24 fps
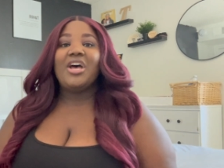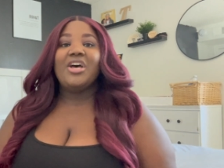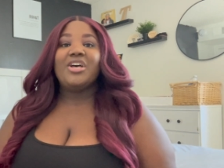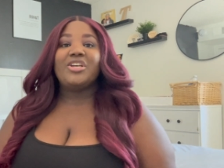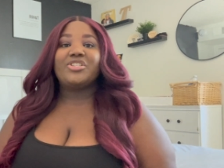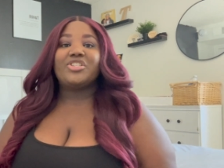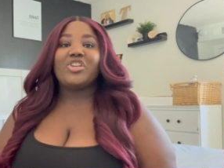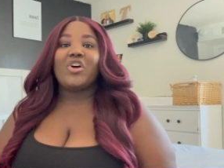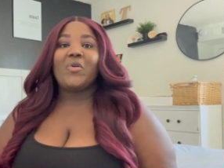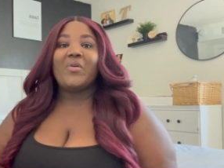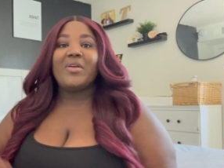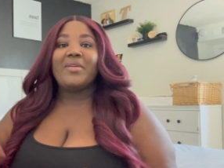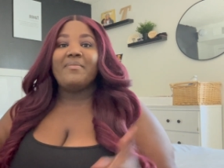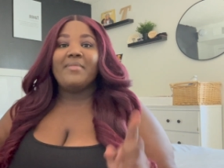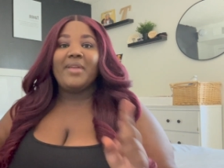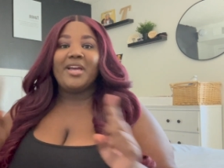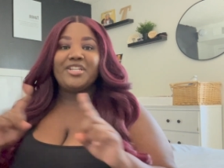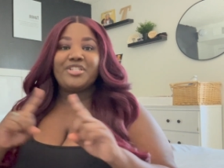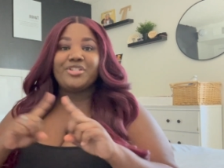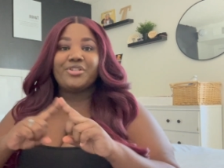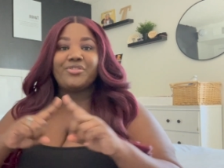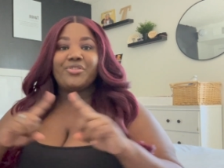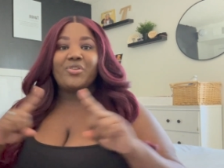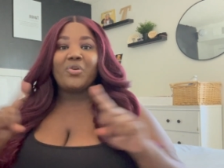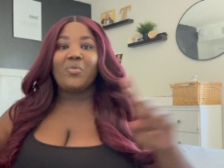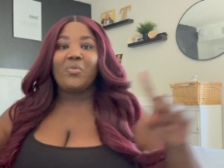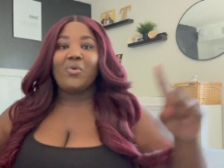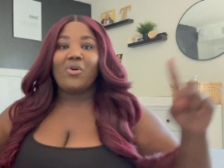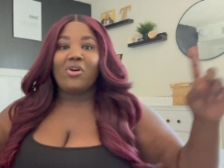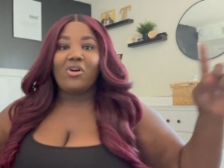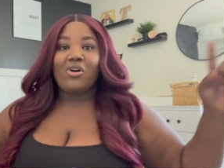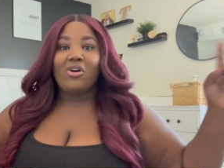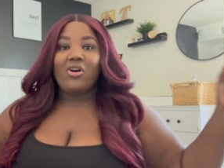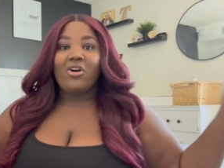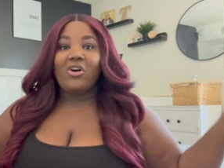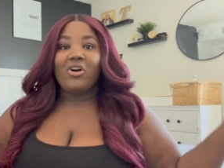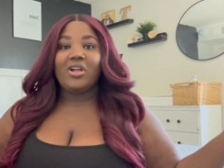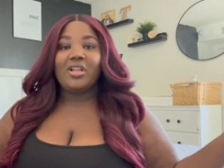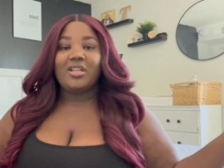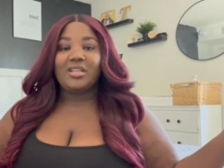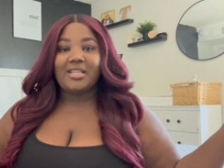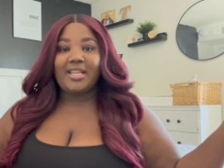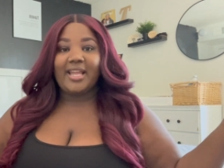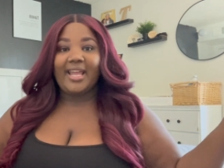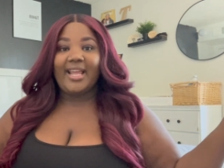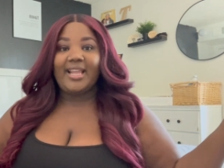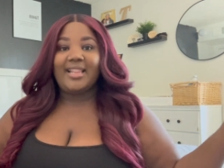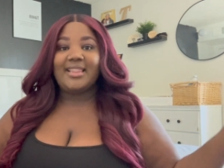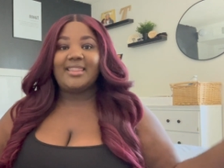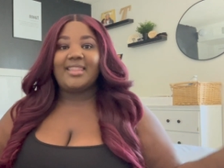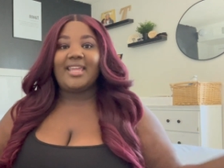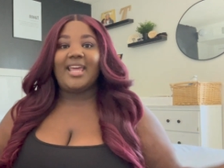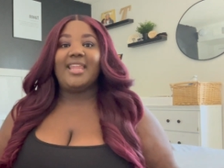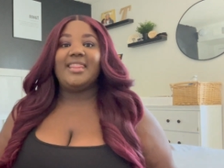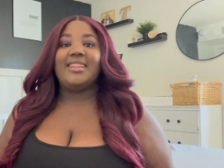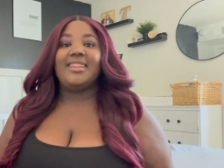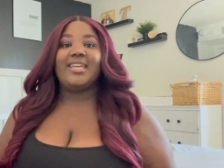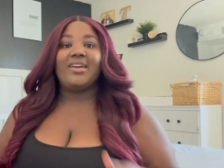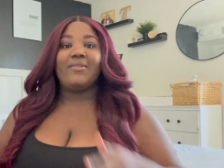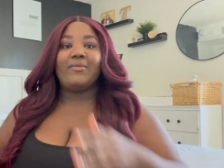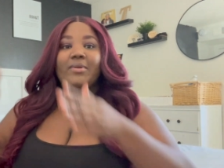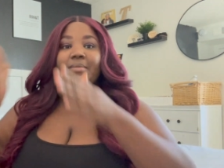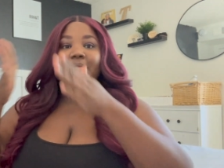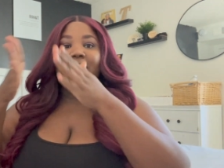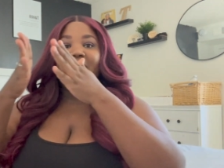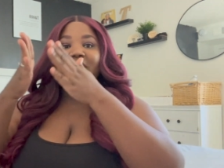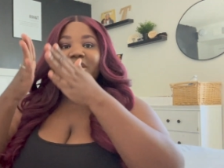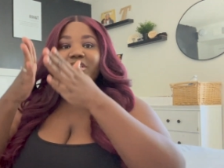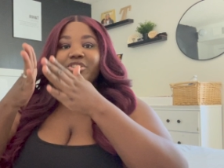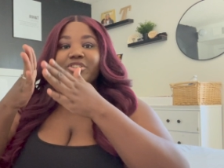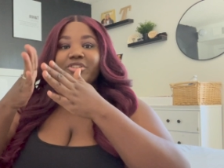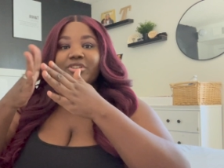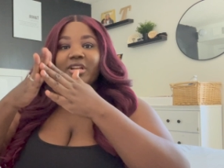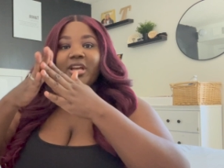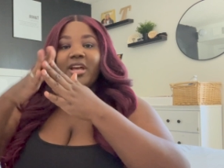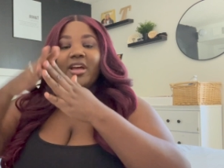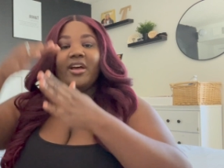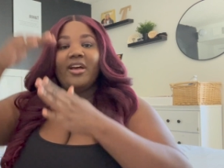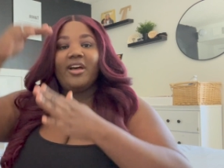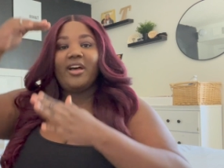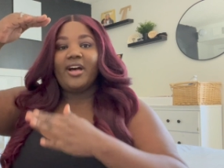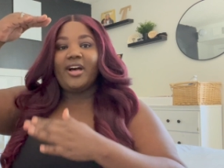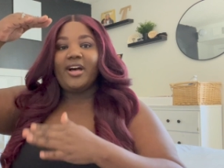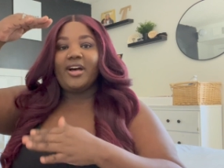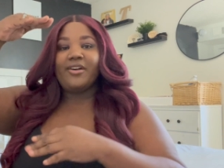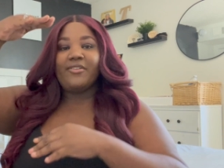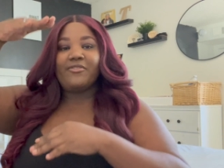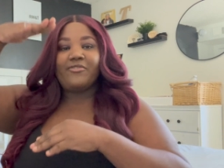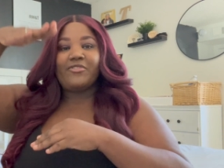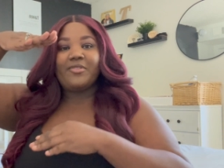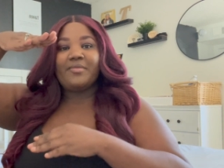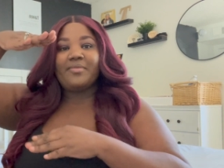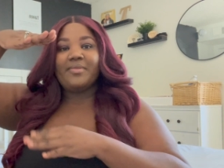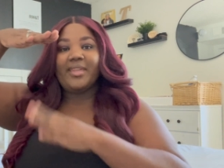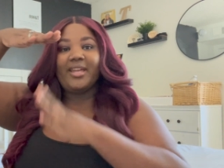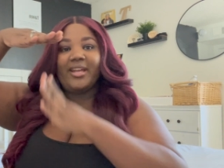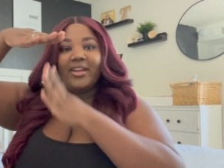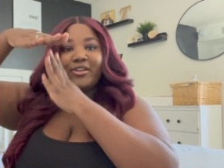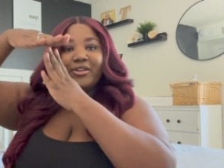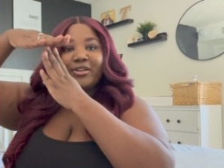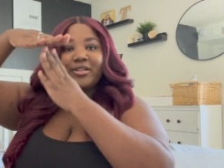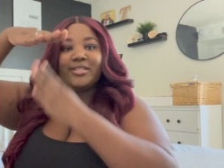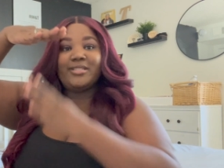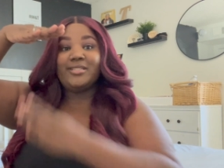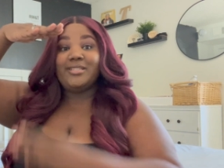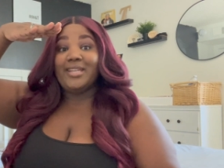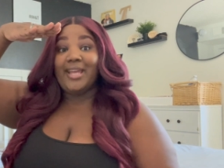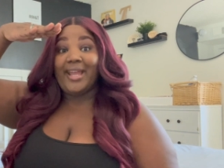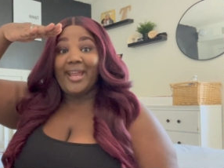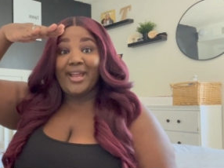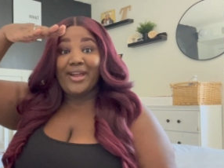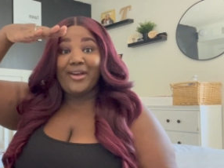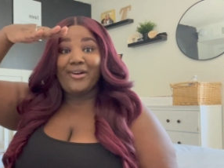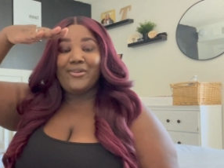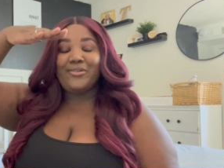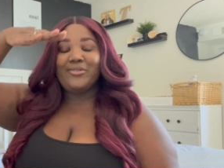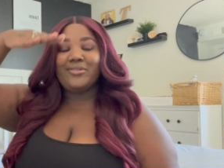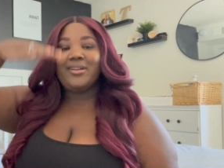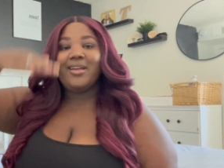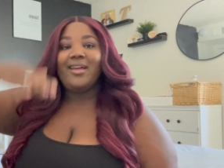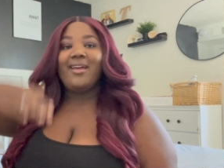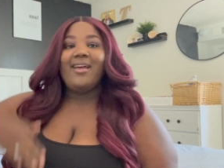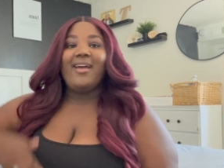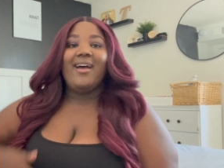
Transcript: So we measured the wall length and then we measured um, from there down.